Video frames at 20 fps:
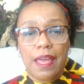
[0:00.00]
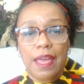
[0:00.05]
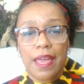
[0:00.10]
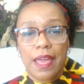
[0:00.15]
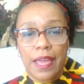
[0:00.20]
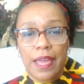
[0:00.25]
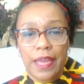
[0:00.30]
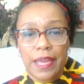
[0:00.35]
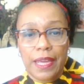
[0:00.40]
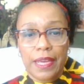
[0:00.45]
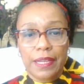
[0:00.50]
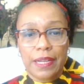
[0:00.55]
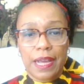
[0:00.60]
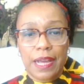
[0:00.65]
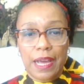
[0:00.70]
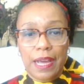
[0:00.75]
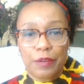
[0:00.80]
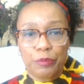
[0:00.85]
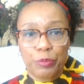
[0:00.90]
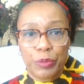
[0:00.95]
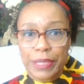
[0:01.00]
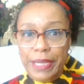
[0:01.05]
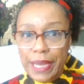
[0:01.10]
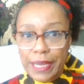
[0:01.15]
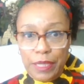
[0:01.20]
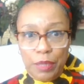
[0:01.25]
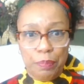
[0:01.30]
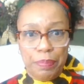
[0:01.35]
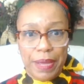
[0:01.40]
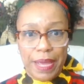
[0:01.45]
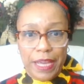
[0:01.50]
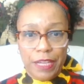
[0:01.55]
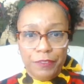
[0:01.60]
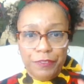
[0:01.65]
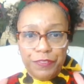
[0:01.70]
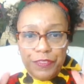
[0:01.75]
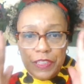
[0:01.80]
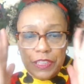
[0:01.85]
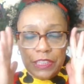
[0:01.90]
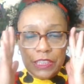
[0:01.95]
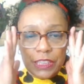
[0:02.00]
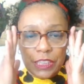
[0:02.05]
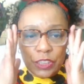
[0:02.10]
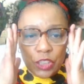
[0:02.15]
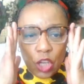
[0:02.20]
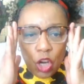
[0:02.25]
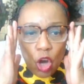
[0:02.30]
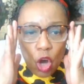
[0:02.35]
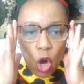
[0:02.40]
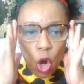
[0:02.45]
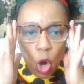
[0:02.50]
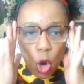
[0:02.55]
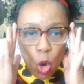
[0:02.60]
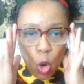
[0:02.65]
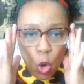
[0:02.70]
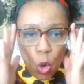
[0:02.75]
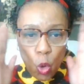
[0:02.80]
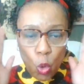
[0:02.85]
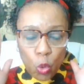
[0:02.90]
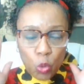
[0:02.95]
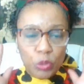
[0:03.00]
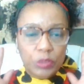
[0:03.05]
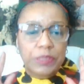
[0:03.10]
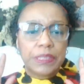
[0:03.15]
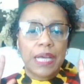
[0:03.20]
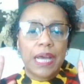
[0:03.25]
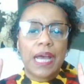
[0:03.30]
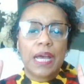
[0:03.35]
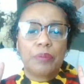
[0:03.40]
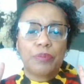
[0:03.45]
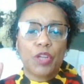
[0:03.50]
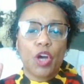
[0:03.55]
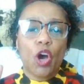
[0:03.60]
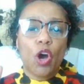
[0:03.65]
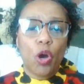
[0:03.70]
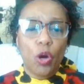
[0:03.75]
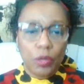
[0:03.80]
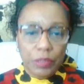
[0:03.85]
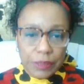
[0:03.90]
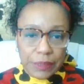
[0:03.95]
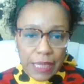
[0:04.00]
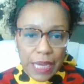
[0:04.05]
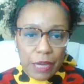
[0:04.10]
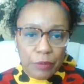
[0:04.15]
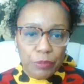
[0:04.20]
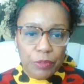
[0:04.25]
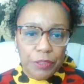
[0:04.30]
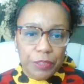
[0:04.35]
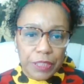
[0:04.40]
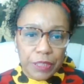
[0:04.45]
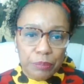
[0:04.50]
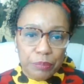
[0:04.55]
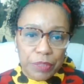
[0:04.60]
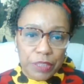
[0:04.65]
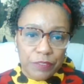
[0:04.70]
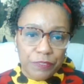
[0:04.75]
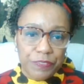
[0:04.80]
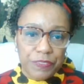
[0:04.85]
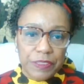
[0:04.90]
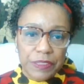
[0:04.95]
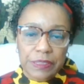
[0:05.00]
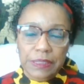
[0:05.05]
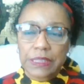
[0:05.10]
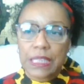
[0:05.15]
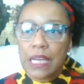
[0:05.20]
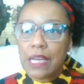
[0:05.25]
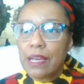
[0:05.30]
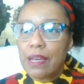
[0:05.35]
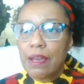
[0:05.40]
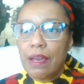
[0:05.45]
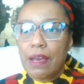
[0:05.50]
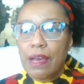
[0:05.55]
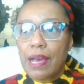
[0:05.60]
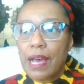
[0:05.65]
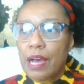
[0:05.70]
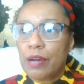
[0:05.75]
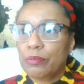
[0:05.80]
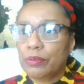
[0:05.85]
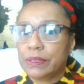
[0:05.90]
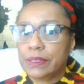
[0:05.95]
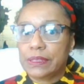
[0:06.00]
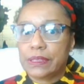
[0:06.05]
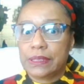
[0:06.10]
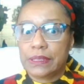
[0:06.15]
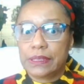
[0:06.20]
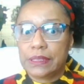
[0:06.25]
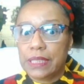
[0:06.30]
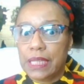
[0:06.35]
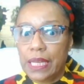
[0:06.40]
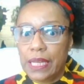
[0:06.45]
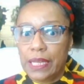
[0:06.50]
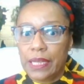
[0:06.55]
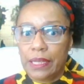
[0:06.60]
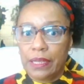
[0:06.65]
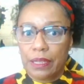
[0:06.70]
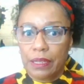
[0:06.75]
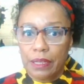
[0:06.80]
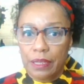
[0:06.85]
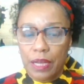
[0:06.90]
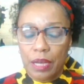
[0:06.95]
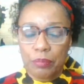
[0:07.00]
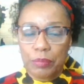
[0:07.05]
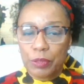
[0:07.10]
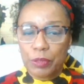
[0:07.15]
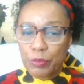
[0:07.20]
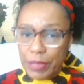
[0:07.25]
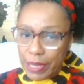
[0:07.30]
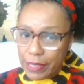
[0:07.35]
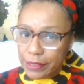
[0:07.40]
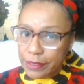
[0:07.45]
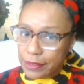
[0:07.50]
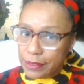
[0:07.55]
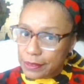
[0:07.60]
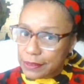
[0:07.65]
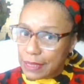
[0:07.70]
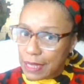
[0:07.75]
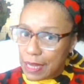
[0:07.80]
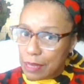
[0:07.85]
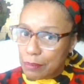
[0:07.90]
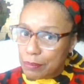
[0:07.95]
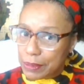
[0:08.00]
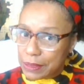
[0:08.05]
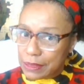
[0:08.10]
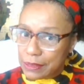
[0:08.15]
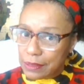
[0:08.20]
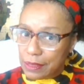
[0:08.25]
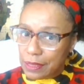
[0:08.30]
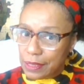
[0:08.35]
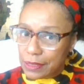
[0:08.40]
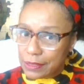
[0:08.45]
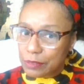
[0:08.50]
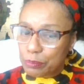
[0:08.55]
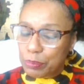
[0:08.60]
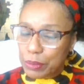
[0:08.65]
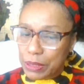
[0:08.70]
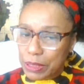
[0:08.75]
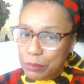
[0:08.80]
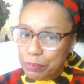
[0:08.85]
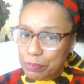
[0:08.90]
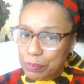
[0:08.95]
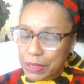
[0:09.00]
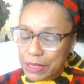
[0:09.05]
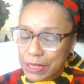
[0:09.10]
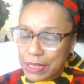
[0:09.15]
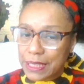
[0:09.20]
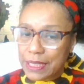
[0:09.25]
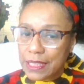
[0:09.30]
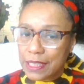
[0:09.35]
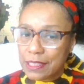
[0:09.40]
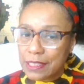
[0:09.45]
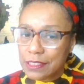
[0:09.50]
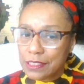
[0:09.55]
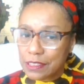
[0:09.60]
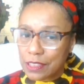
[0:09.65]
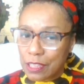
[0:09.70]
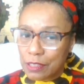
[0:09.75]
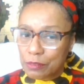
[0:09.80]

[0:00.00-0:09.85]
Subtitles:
And we had a bad feeling the whole time. The whole time we were in Memphis, I was just like, I mean, we had a good time at the B King